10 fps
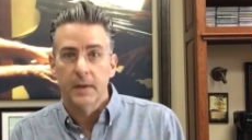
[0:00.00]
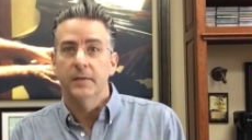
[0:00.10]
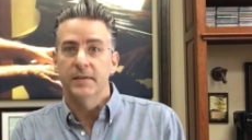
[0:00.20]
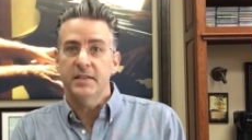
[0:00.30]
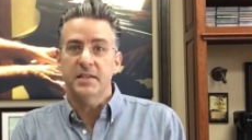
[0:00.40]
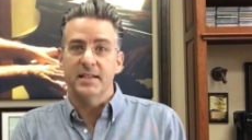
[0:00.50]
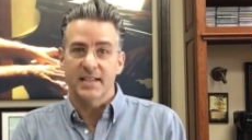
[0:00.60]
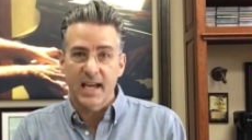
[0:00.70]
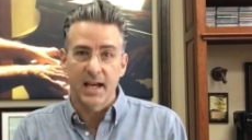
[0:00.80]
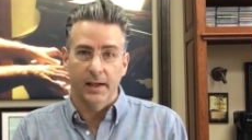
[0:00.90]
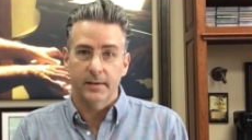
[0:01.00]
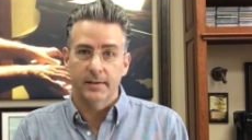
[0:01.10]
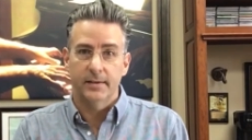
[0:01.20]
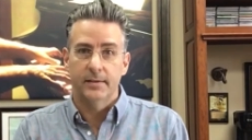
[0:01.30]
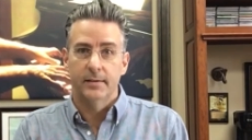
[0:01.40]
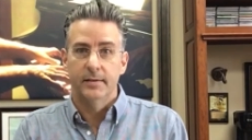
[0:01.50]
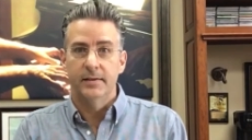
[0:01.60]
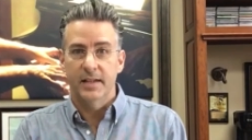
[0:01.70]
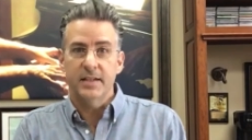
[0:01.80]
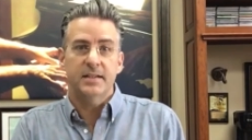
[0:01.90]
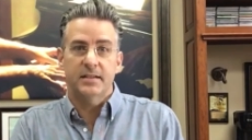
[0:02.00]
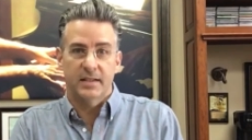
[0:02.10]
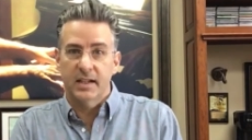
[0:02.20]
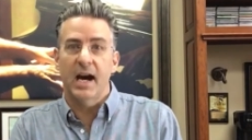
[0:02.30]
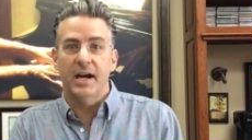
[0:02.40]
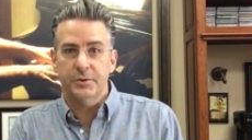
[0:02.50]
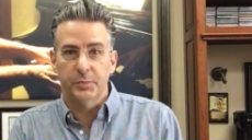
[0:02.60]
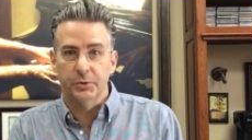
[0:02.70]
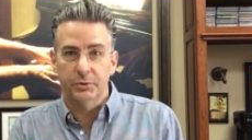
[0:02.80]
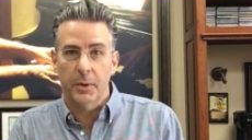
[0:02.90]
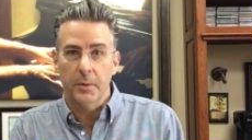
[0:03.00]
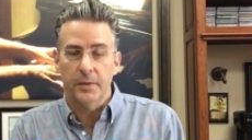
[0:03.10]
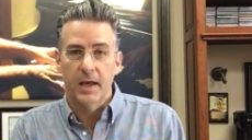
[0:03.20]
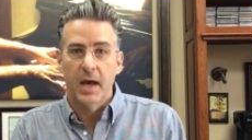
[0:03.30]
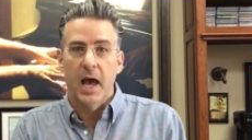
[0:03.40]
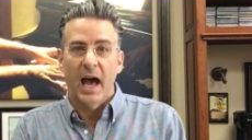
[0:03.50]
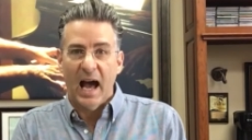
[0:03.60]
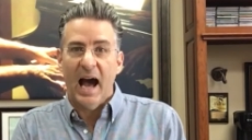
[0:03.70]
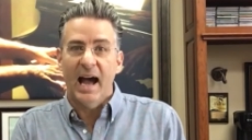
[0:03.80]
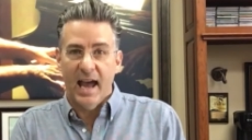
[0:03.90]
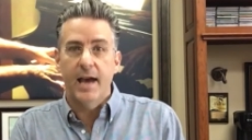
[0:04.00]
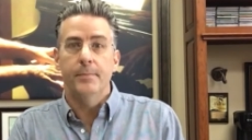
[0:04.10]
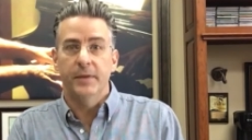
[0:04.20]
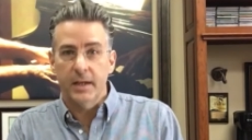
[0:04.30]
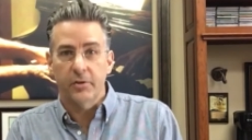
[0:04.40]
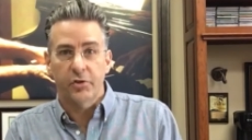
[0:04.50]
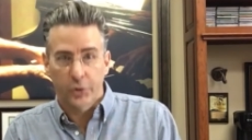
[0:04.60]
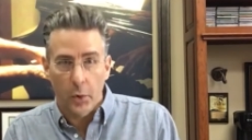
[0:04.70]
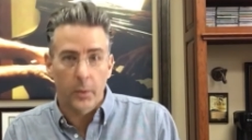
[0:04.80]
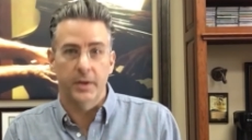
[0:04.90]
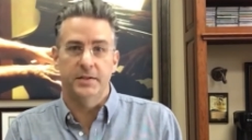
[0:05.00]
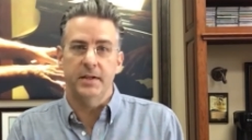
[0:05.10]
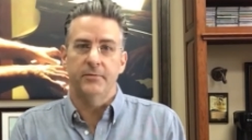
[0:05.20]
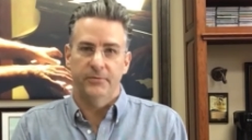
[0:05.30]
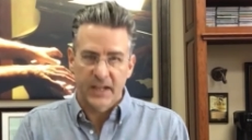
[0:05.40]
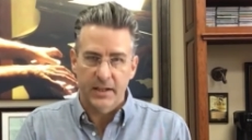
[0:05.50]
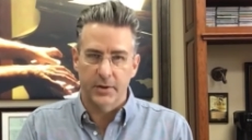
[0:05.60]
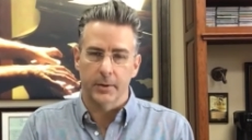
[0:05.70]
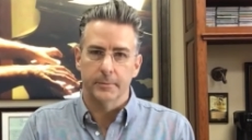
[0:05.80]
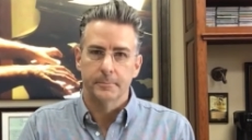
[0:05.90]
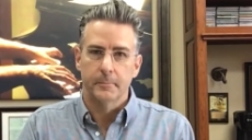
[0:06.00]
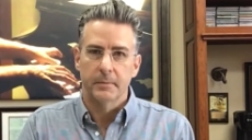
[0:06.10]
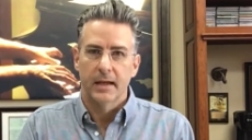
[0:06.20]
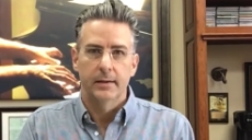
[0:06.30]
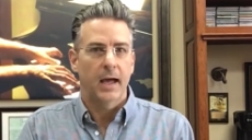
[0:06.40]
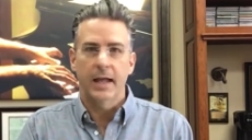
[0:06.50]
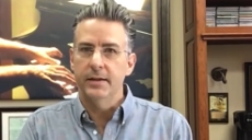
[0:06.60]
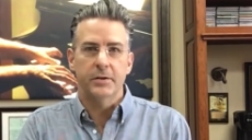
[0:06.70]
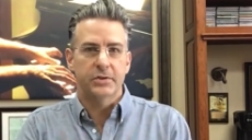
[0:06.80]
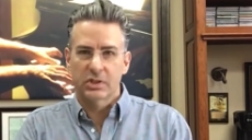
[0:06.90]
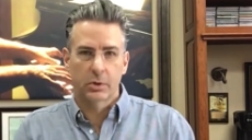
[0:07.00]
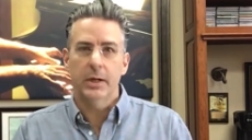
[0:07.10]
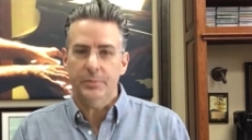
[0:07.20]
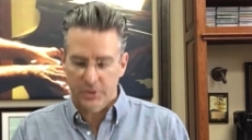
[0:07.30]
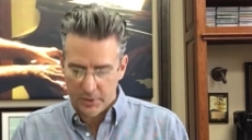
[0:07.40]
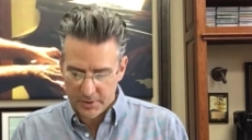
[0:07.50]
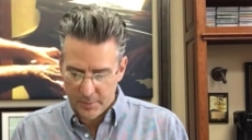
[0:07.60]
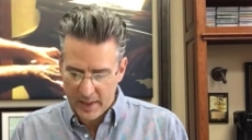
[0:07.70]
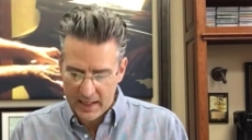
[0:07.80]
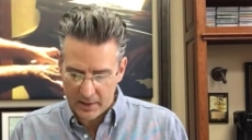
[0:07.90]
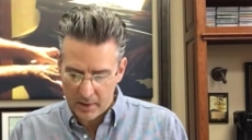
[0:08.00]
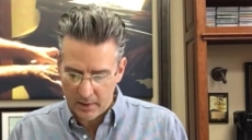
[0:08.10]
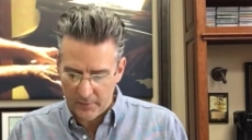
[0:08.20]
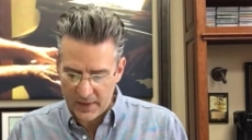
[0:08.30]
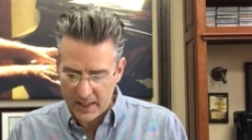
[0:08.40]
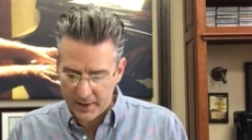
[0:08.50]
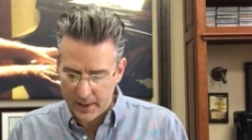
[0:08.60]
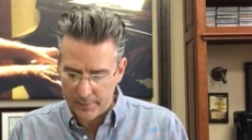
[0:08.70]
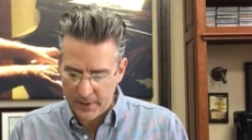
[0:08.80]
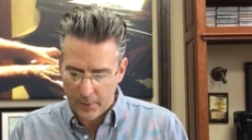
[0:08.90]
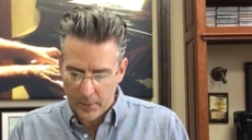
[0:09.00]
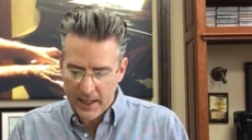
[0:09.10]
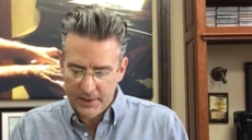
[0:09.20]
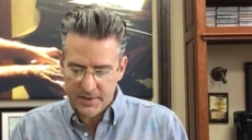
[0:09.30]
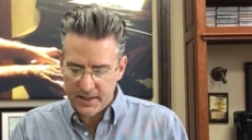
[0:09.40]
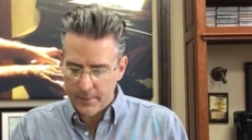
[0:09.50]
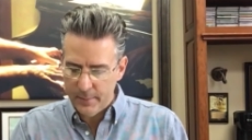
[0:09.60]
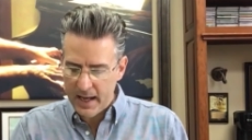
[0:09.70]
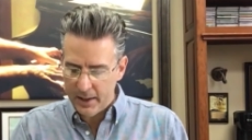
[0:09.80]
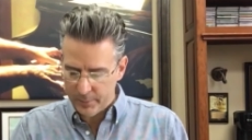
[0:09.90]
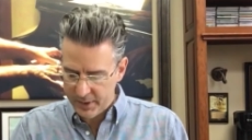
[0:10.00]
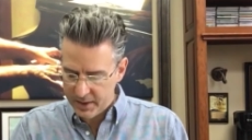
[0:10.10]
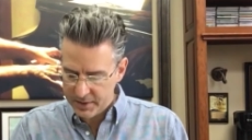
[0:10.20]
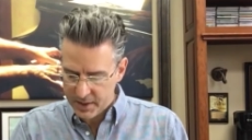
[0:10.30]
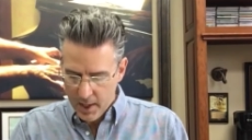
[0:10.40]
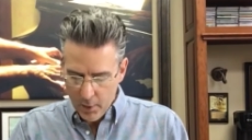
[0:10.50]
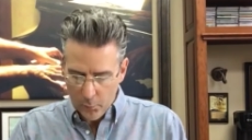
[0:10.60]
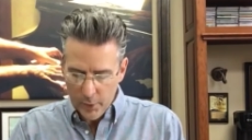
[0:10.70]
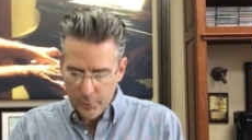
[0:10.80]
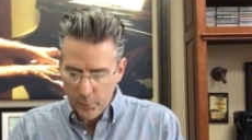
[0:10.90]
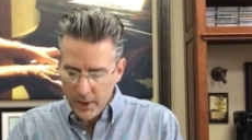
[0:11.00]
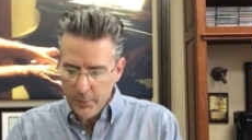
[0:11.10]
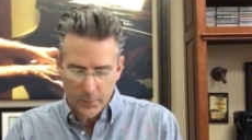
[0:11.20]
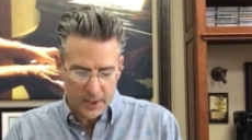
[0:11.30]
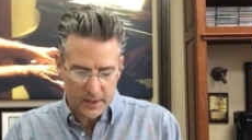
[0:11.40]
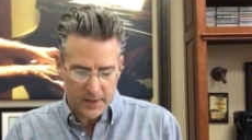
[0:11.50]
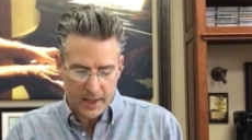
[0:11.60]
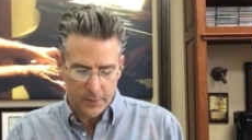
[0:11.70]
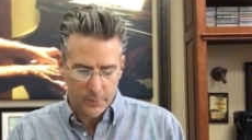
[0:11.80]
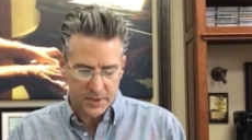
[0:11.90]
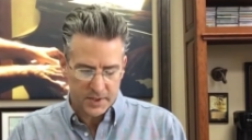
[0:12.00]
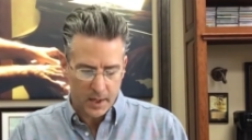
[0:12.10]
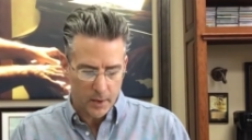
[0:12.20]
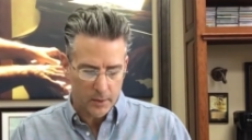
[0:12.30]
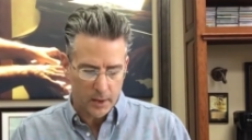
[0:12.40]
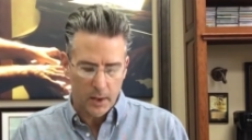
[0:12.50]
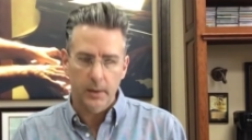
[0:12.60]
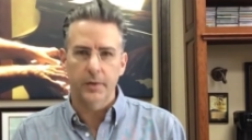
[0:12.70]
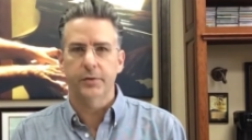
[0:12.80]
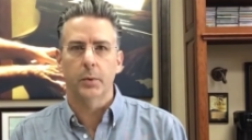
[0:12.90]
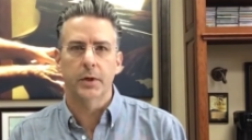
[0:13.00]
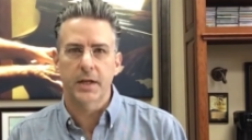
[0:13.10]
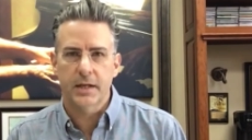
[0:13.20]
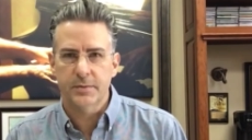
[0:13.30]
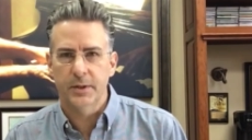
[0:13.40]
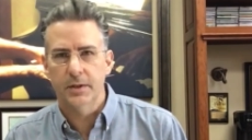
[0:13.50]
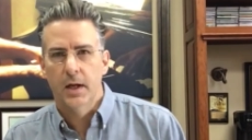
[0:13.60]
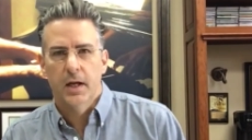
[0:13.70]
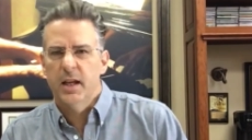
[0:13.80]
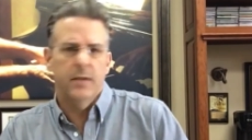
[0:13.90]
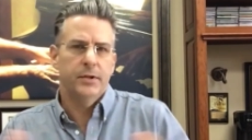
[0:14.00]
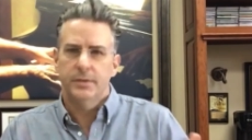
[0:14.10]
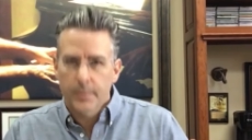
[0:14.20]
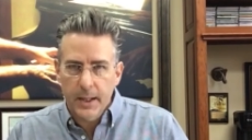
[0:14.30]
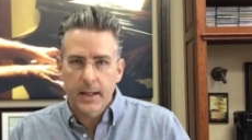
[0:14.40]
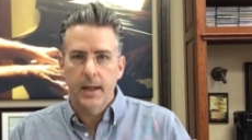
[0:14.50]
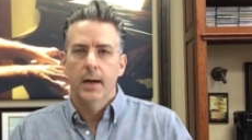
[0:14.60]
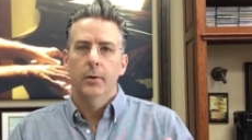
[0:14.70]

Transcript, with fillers: this is it, this is the gospel truth. I am the authority figure and there's scripture to back all of that up. Now, why does that matter? Because when we read that and we say, oh, all authority has been given to me,